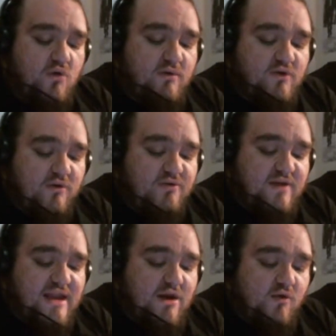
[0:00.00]

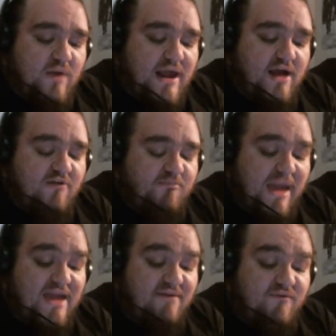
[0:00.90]
resulting in a wreck
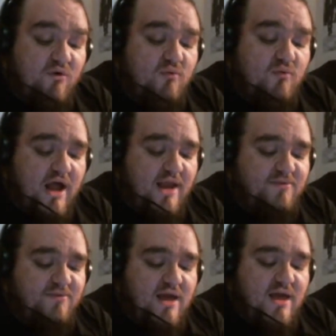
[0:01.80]
of painful
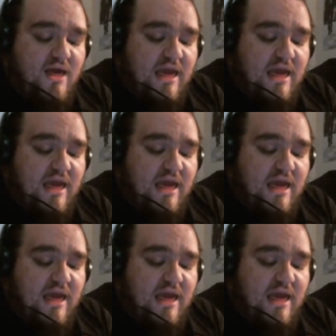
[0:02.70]
rhymes.